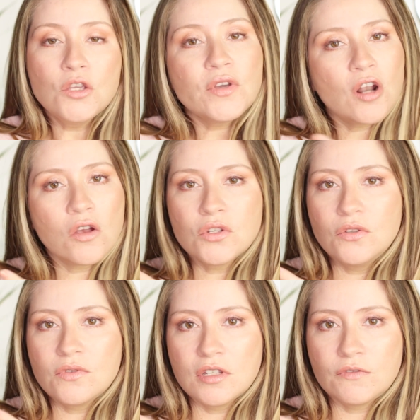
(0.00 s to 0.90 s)
You can also
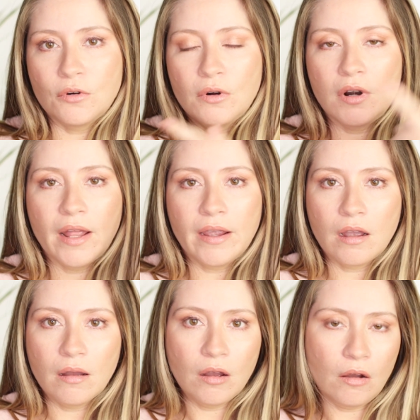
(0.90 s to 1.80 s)
use this for
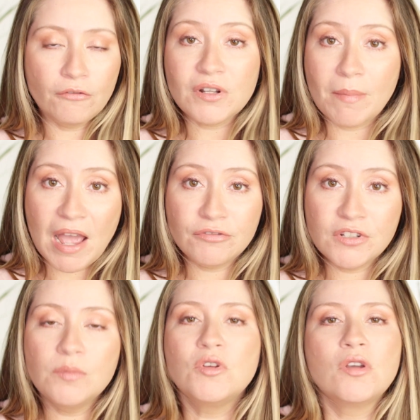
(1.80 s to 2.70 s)
like for the
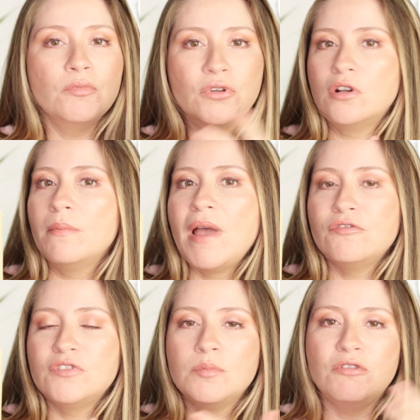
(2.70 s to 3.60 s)
bathtub. You can put it in a
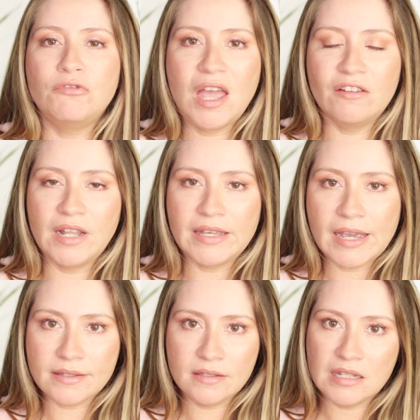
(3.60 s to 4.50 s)
bathtub if you have like
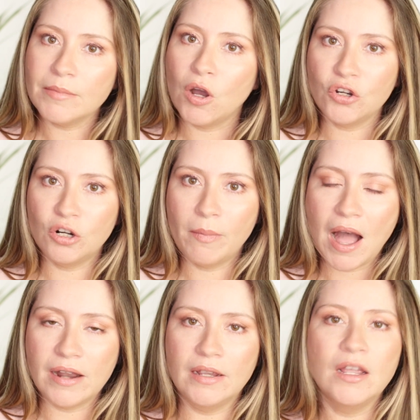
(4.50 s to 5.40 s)
eczema on your
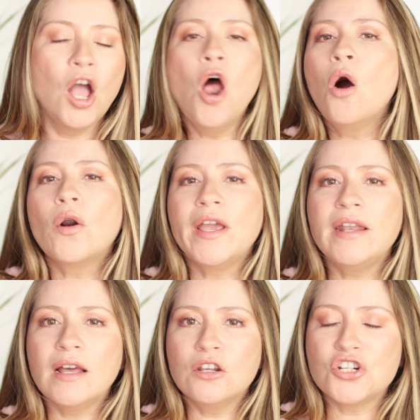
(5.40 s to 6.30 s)
body or
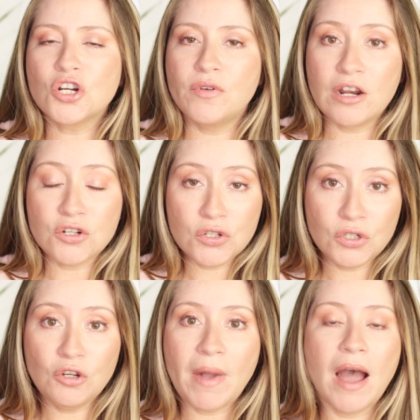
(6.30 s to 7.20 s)
any allergic reaction
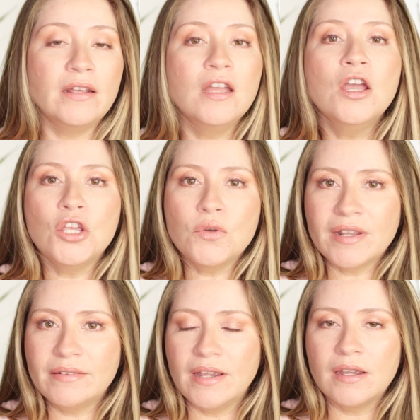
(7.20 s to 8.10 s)
to your body. You
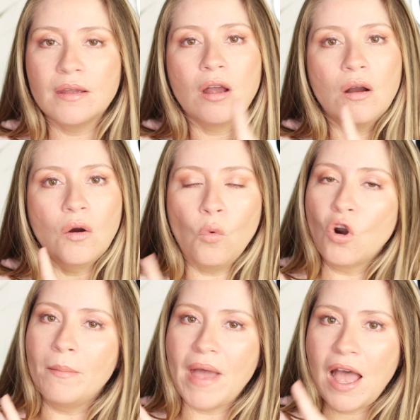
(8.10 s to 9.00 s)
can take
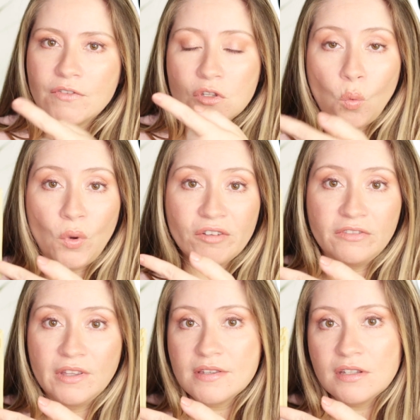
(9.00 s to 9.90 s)
warm baths
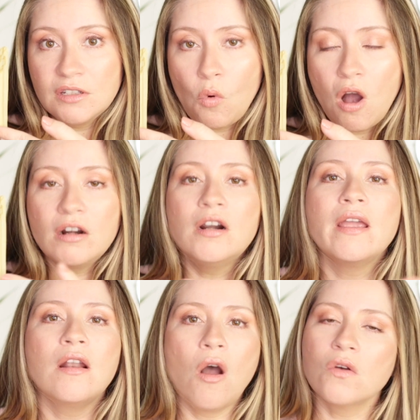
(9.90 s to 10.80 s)
with this in the water
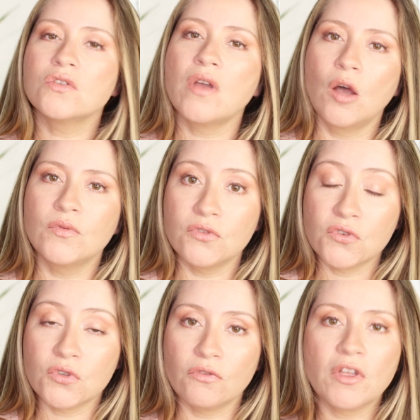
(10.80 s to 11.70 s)
and also helps to
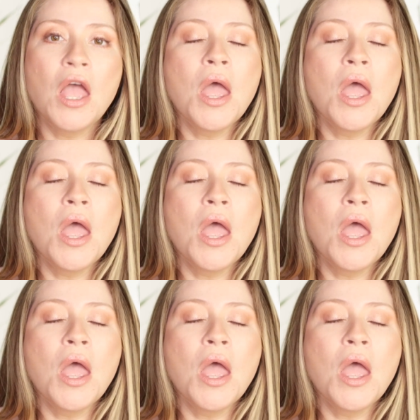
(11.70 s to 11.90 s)
soothe.